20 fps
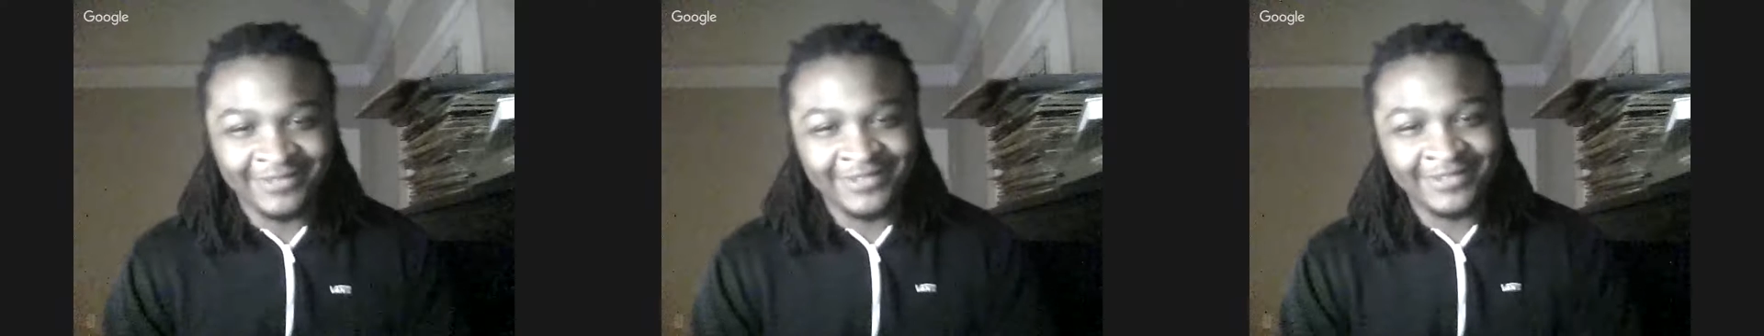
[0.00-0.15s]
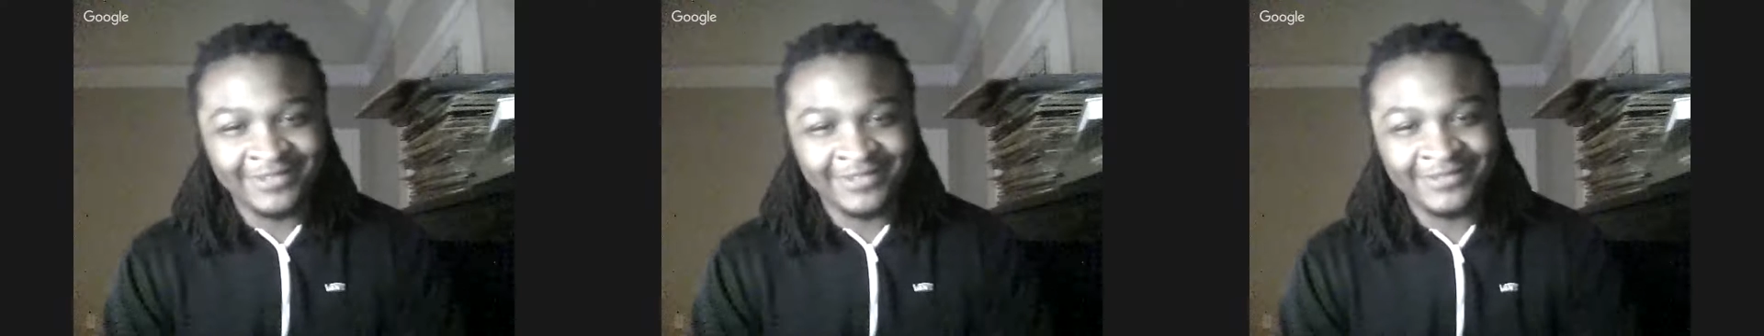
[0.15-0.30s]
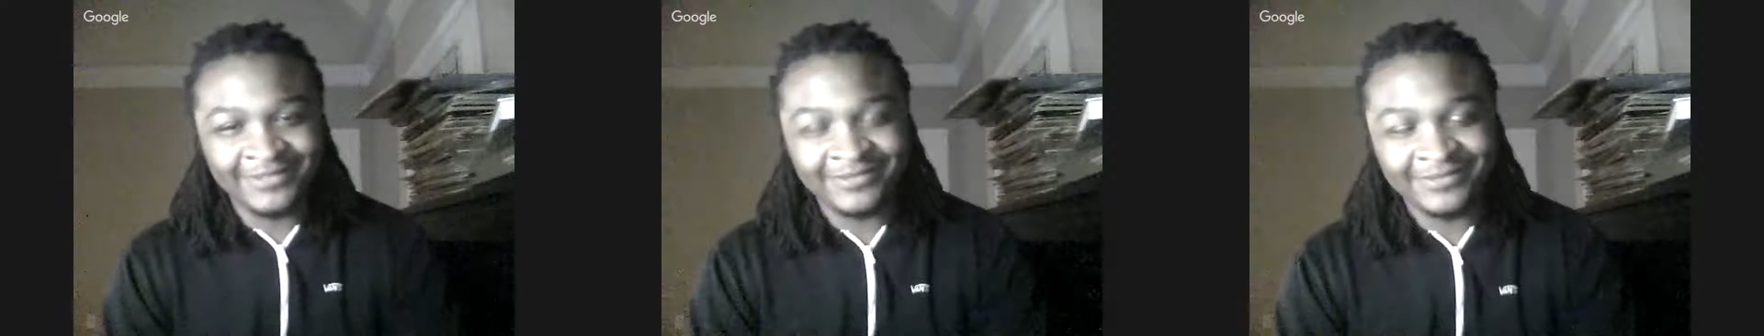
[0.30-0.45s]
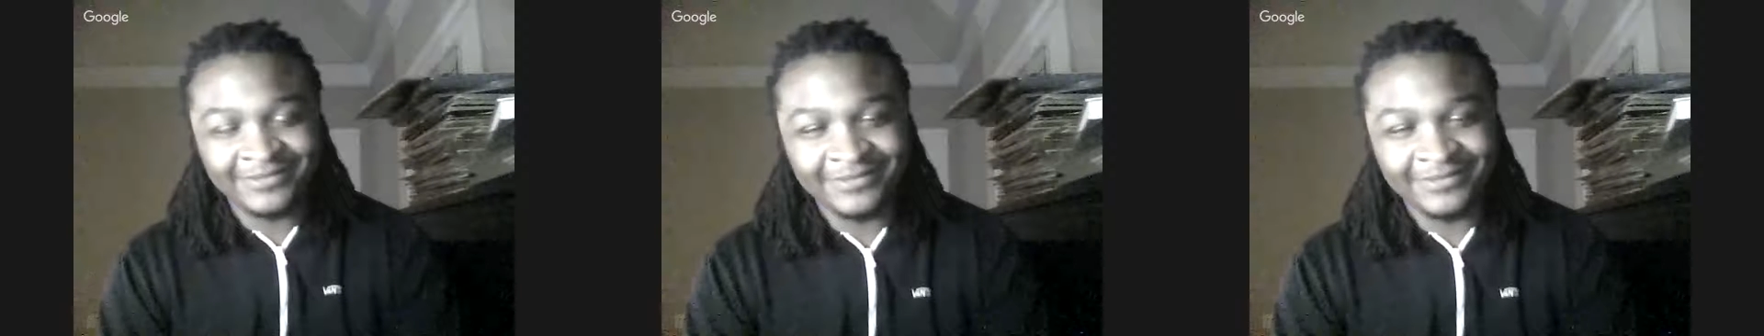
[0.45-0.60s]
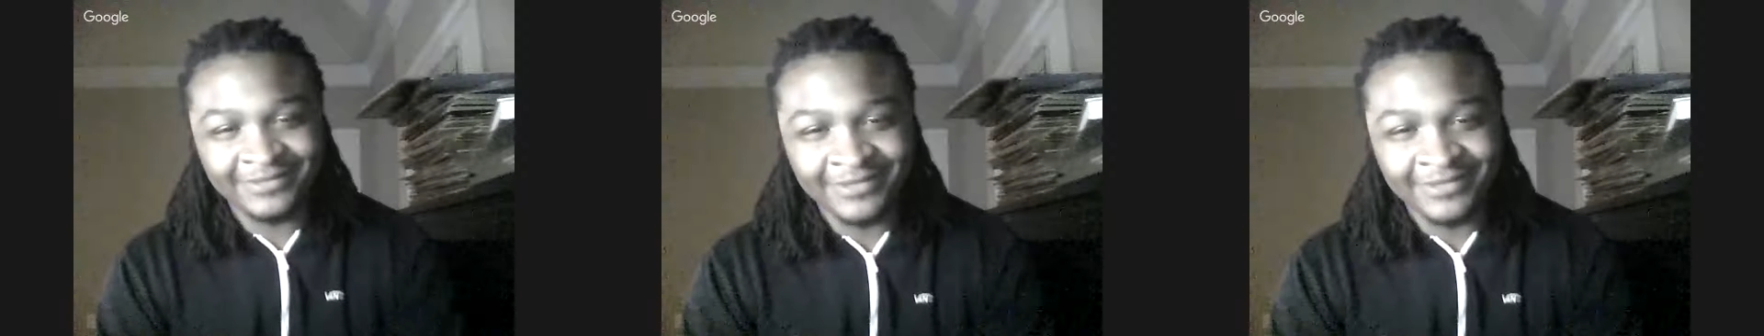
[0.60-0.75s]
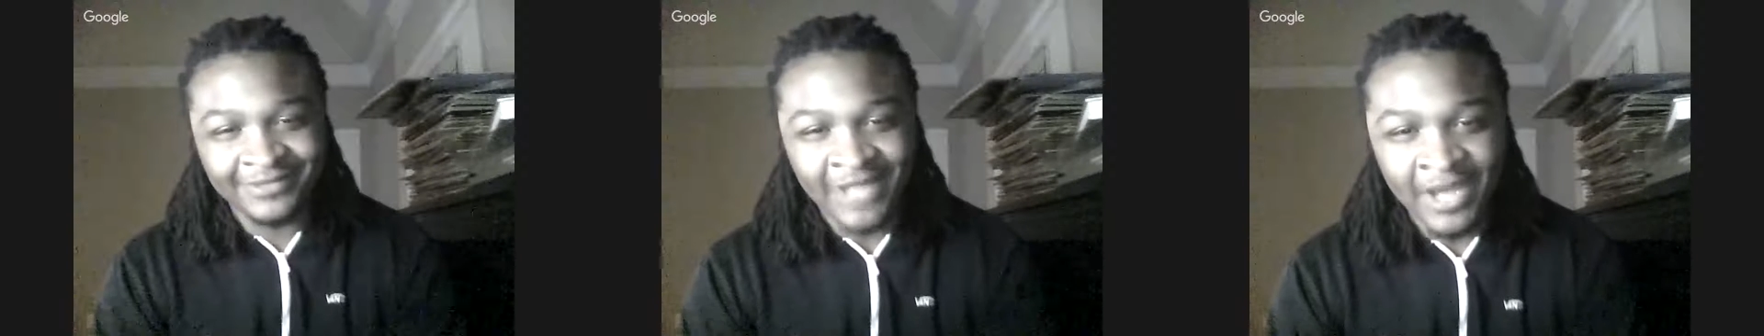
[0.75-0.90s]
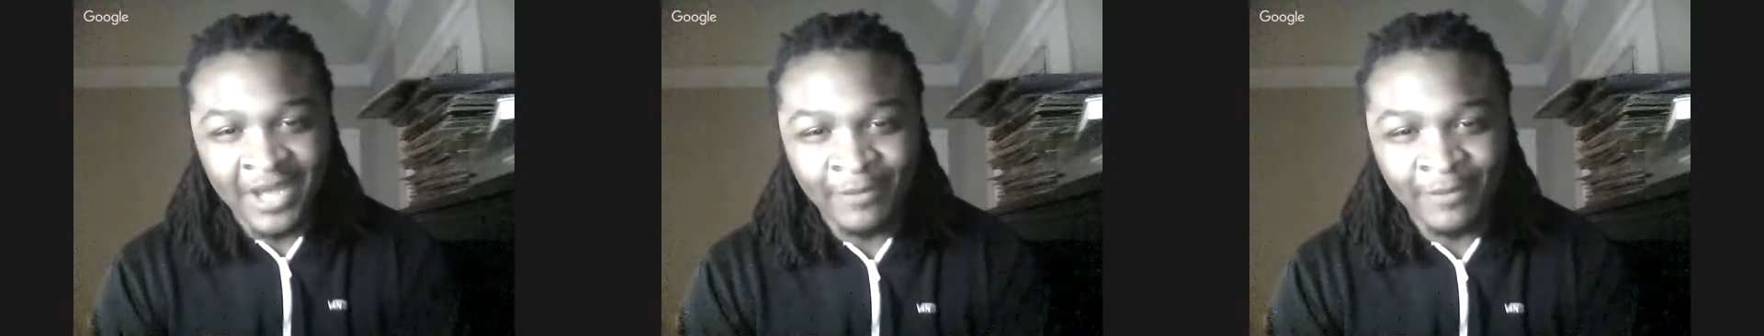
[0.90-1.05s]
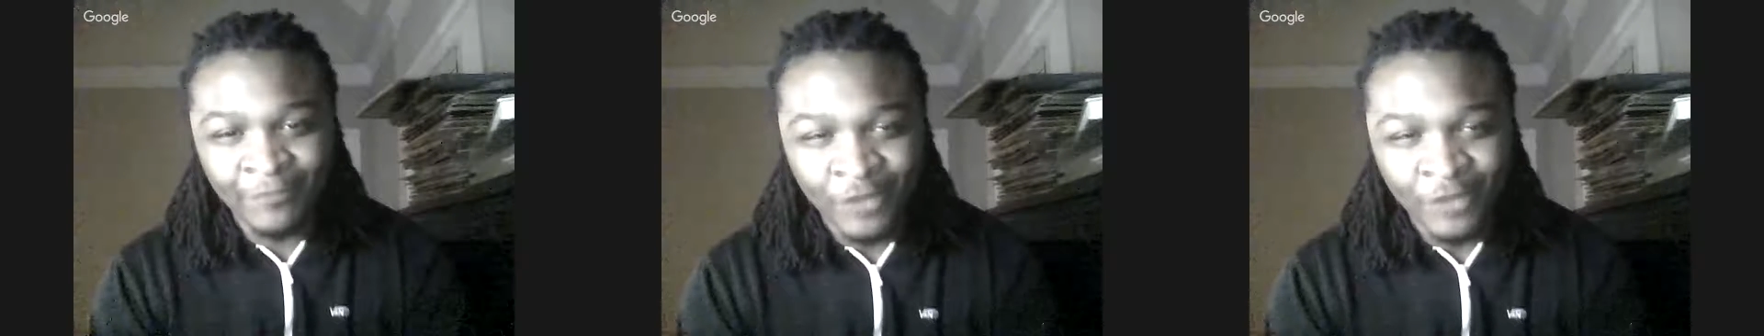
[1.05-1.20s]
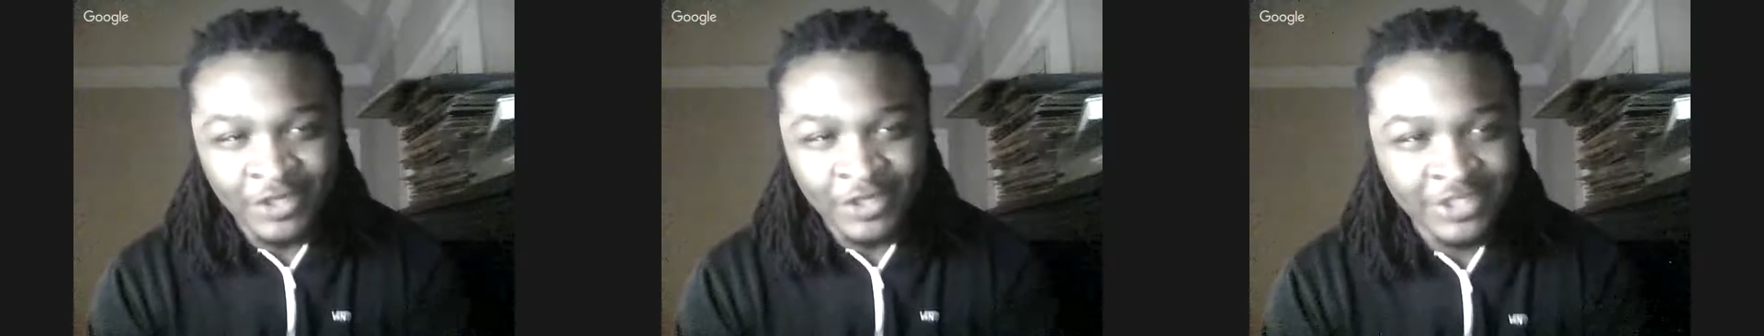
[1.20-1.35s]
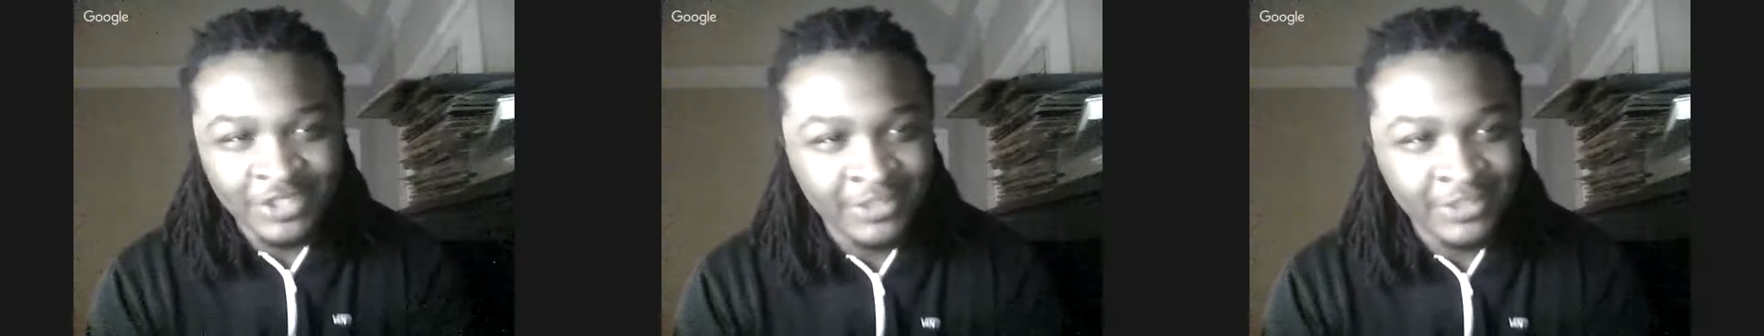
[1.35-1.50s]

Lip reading: and then now I'm rushing